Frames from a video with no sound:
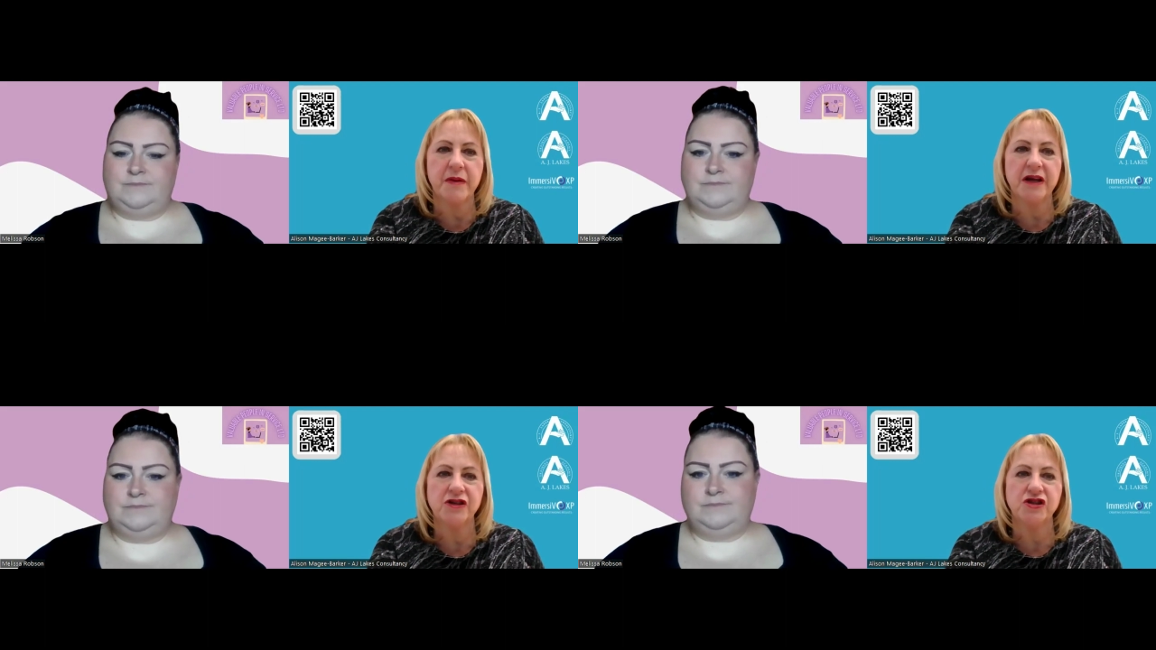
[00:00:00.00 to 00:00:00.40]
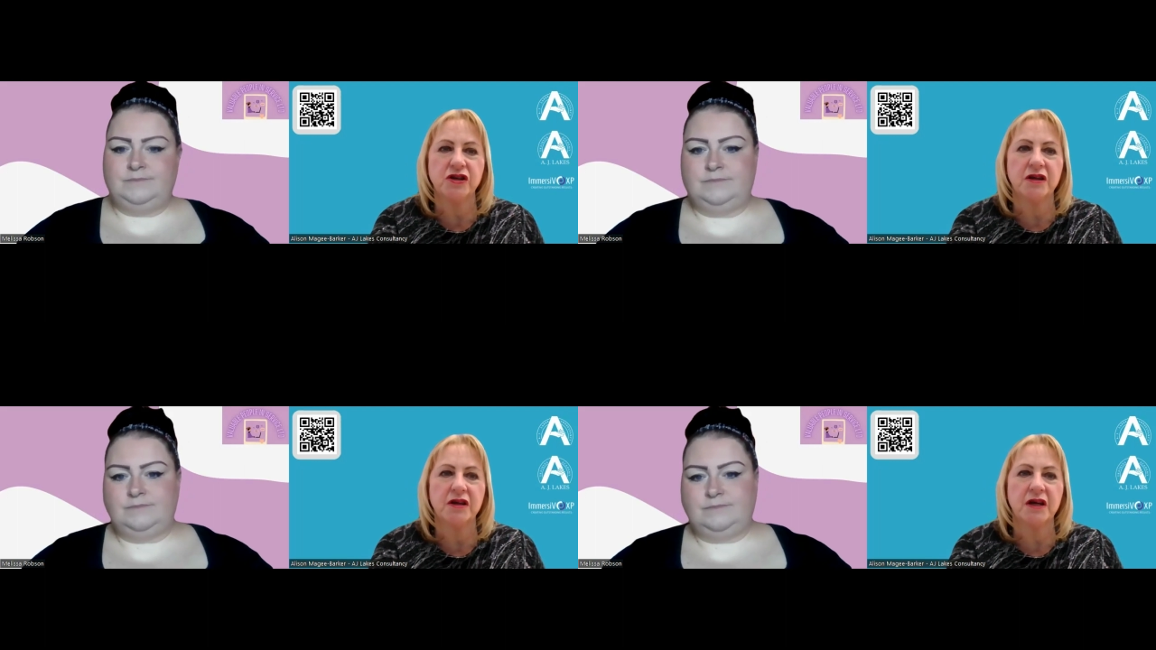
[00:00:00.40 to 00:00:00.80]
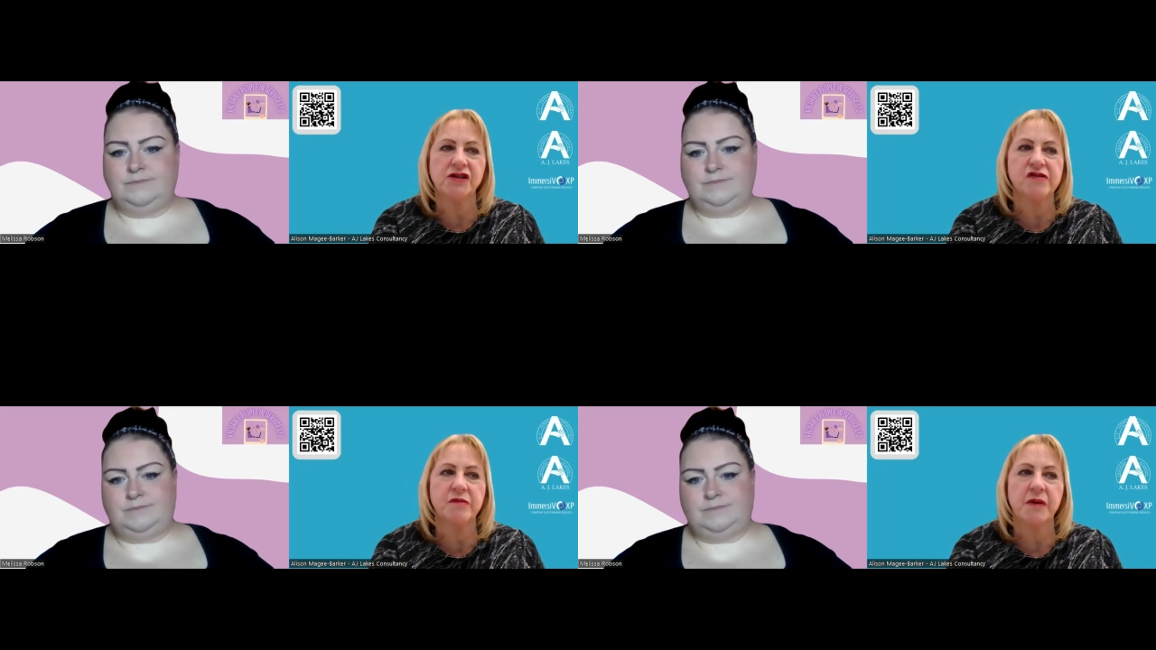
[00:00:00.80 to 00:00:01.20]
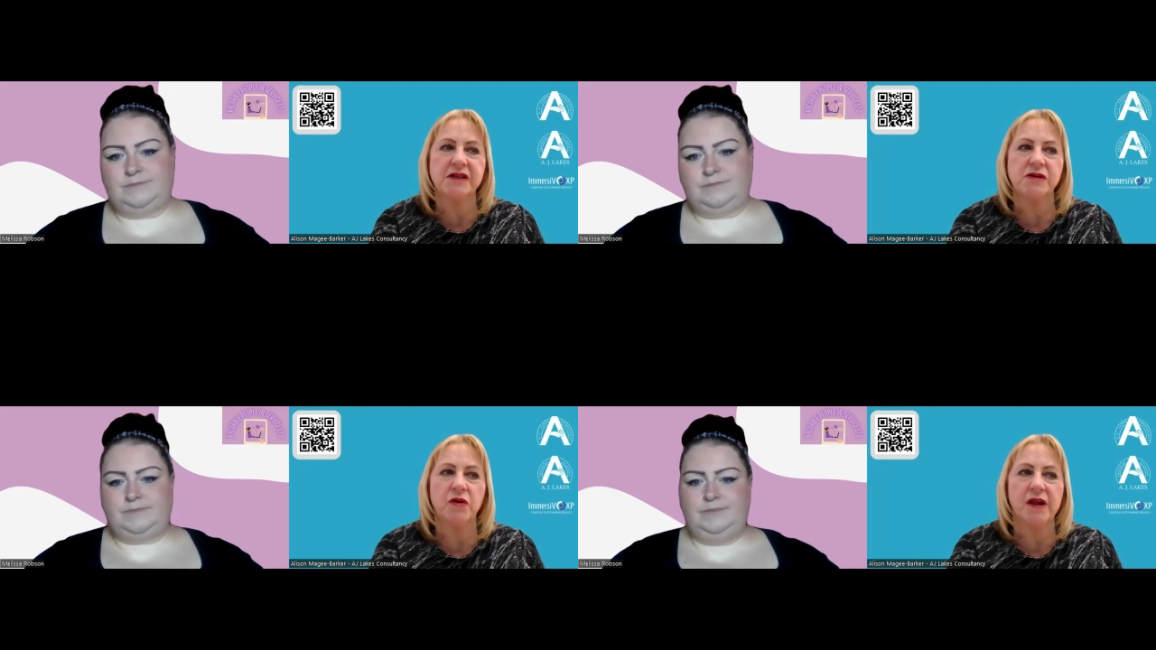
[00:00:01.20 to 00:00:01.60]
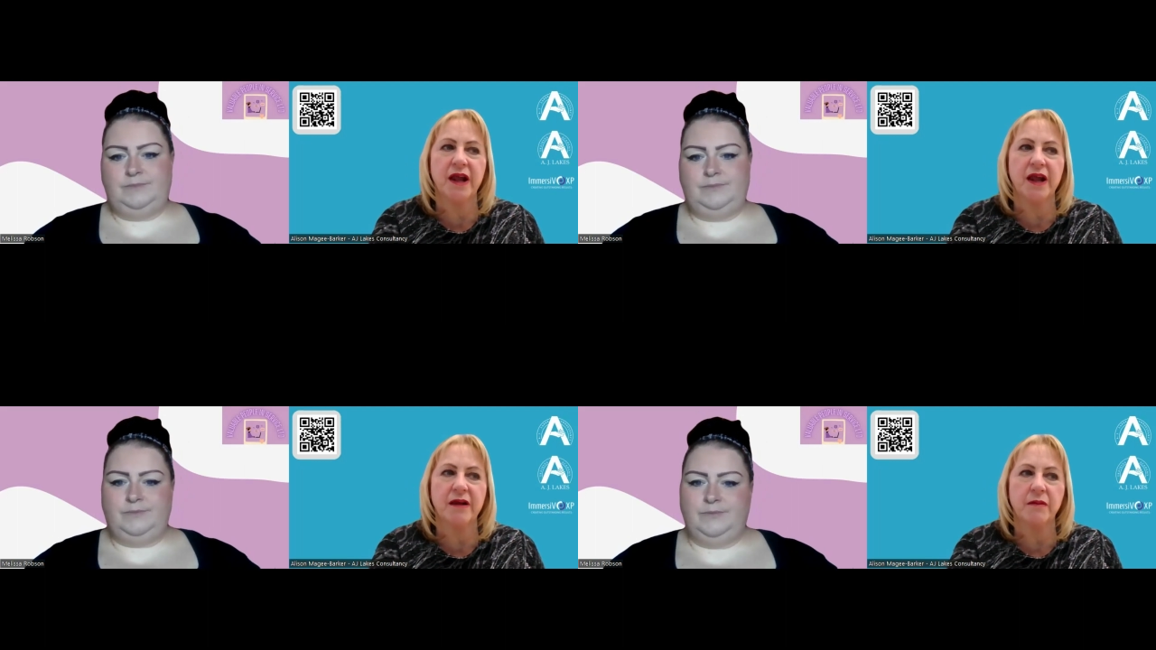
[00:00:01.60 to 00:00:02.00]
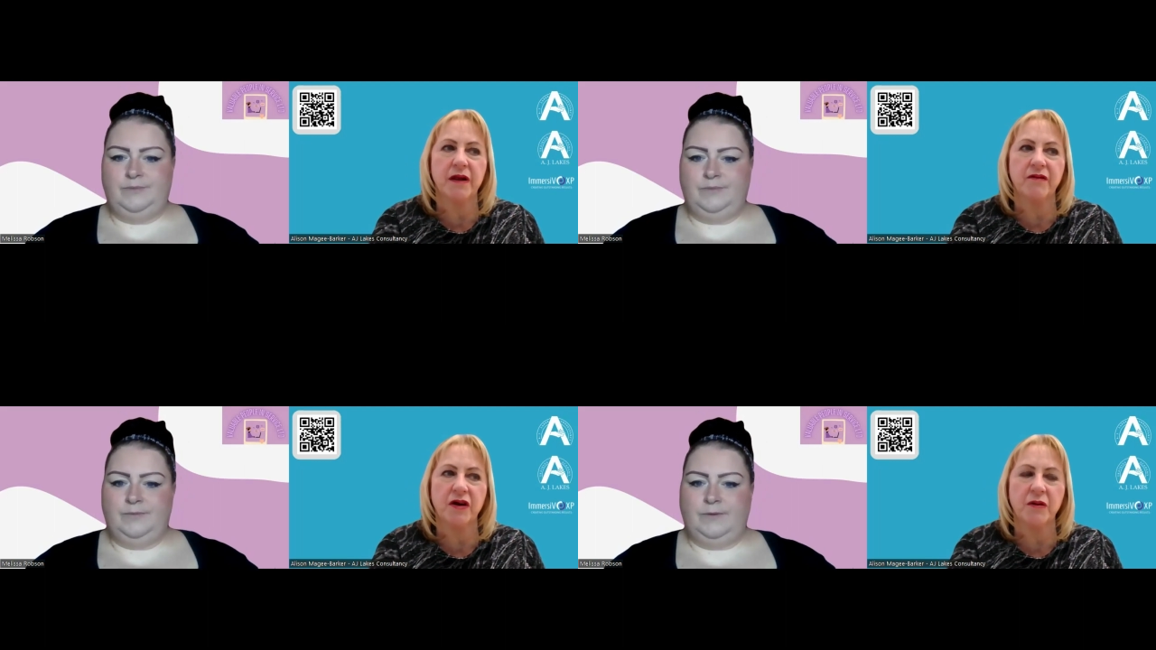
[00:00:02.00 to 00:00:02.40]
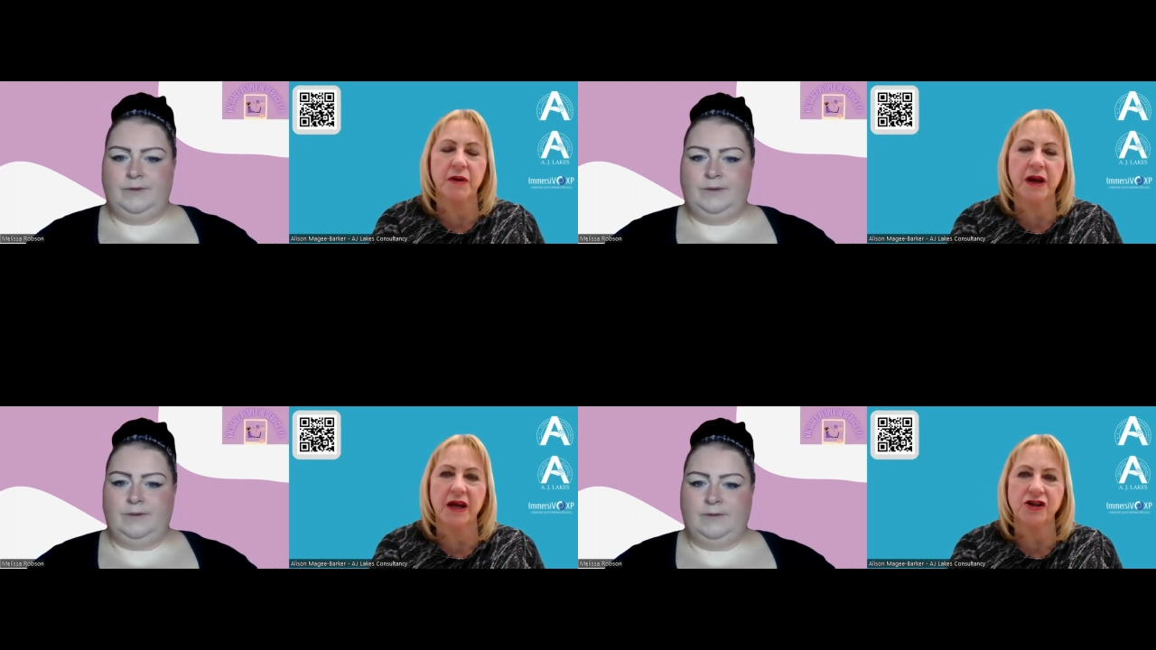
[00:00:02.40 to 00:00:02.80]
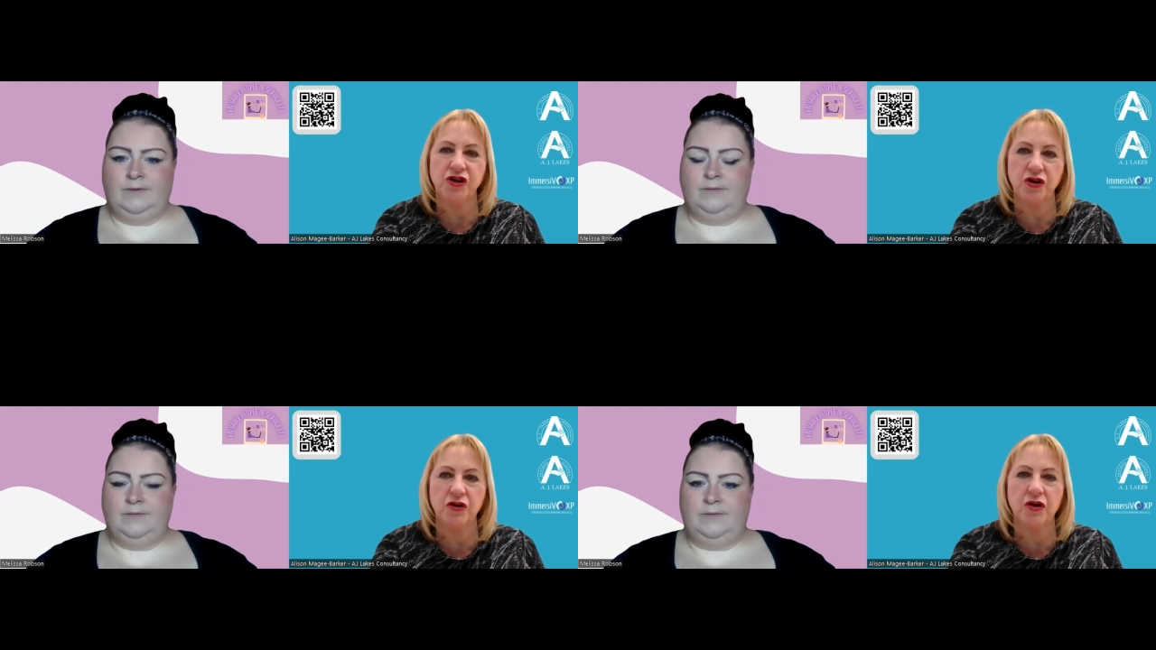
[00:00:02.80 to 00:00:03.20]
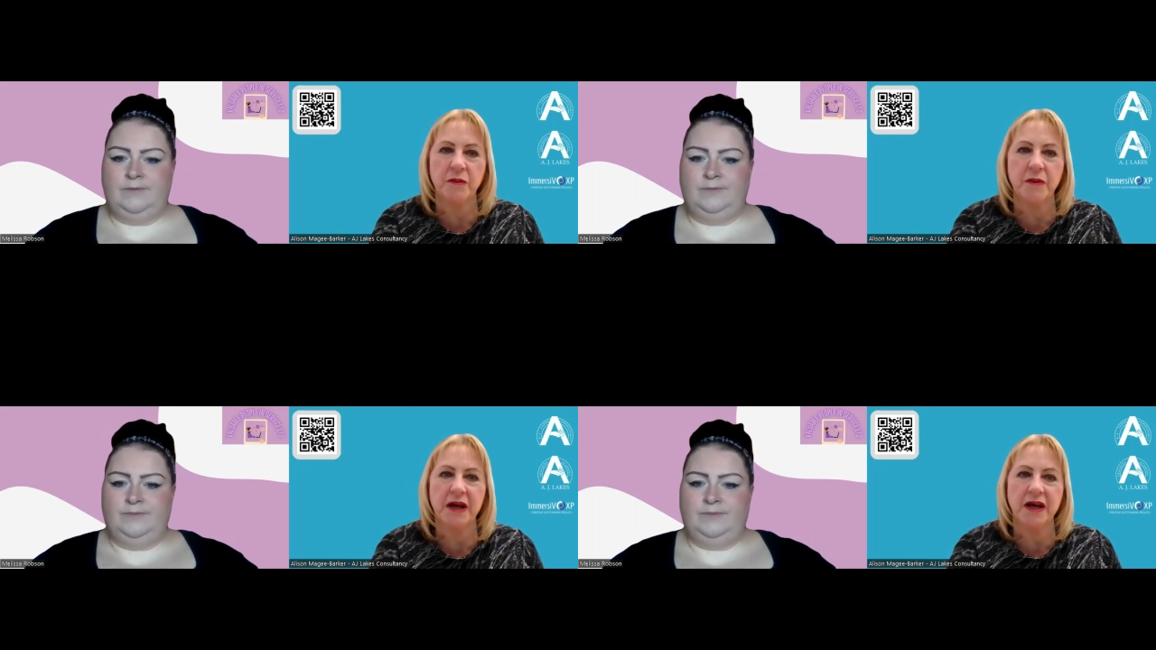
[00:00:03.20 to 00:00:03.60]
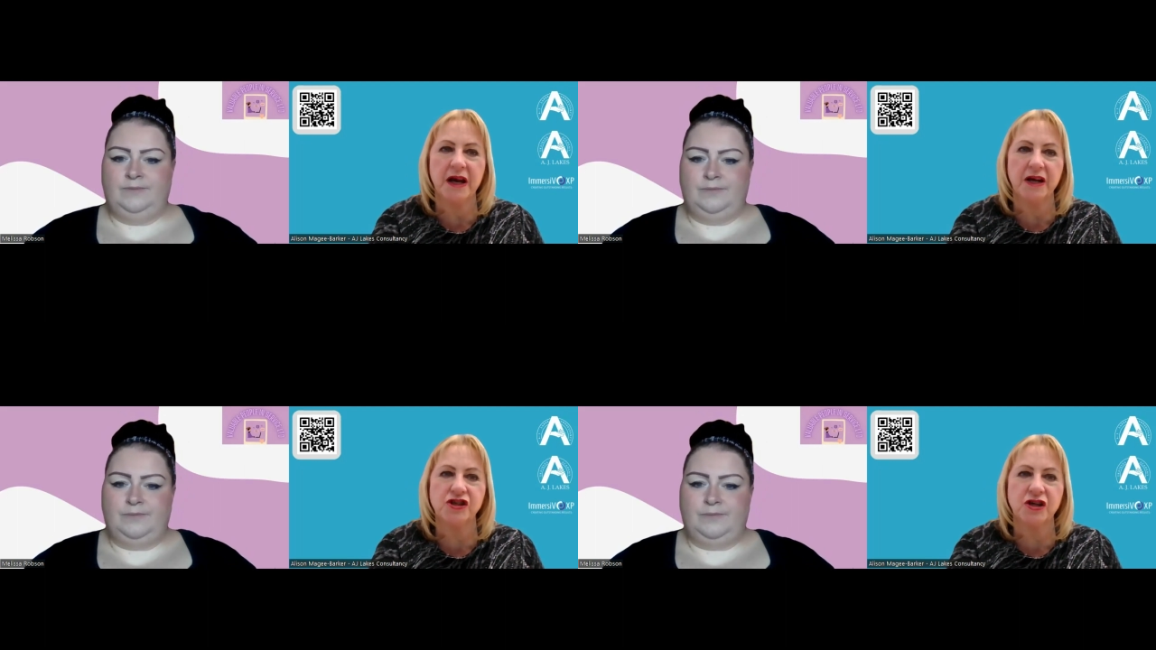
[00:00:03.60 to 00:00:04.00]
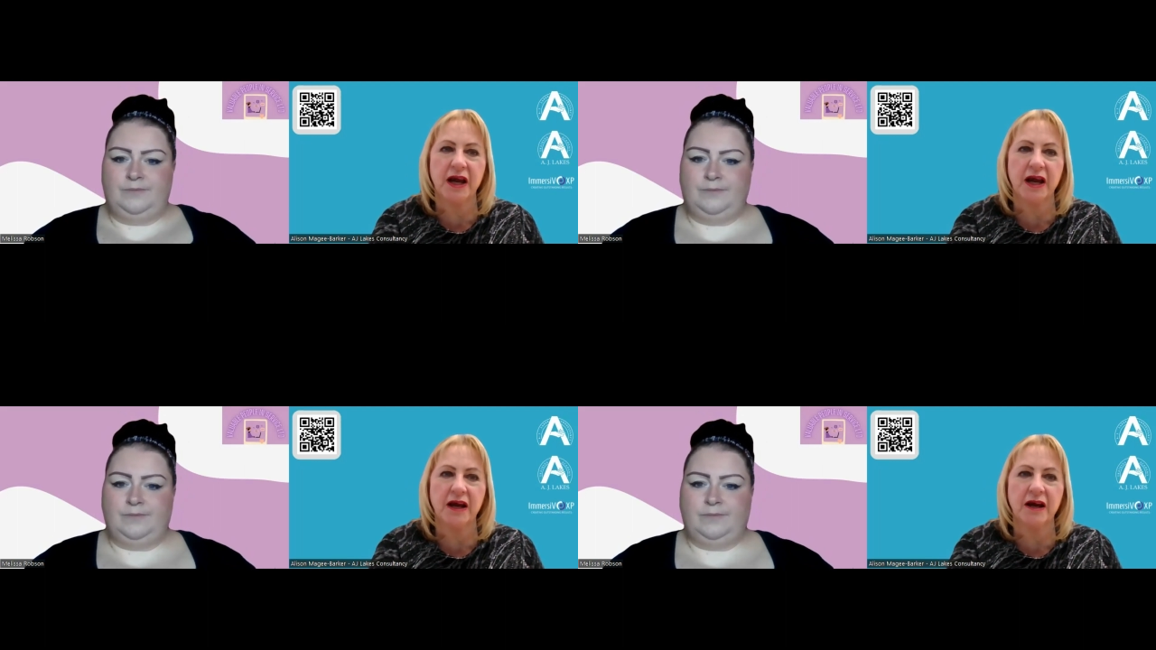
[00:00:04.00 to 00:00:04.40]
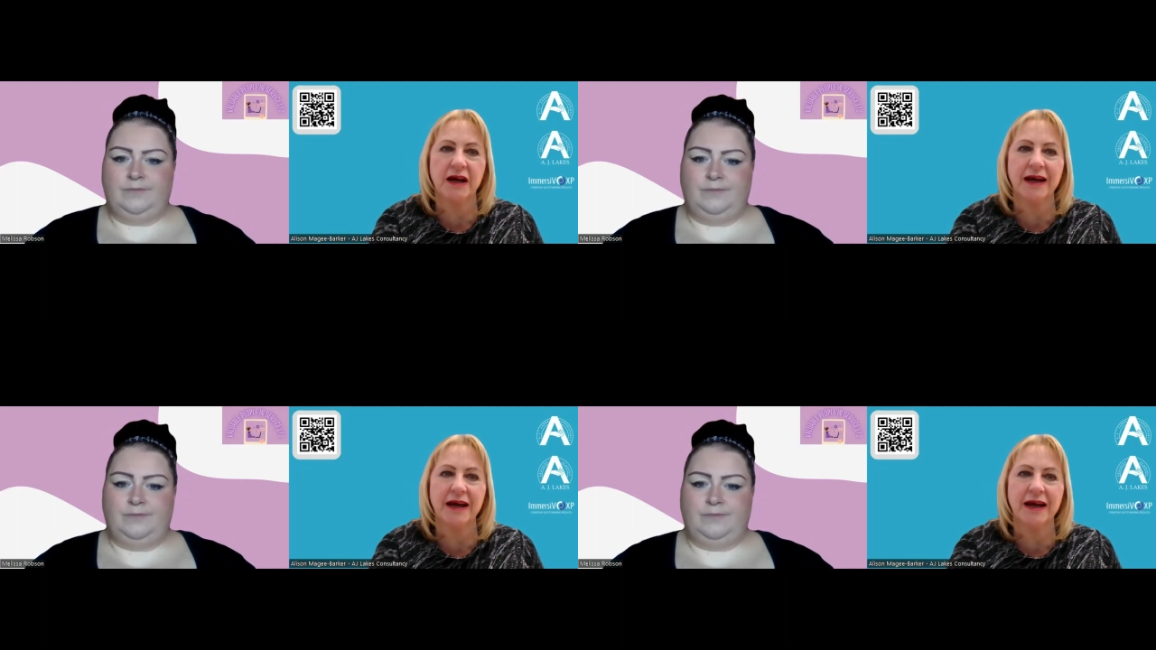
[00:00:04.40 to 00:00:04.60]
Speaker 1: to mention that it doesn't matter what systems they've got in place, you come in and actually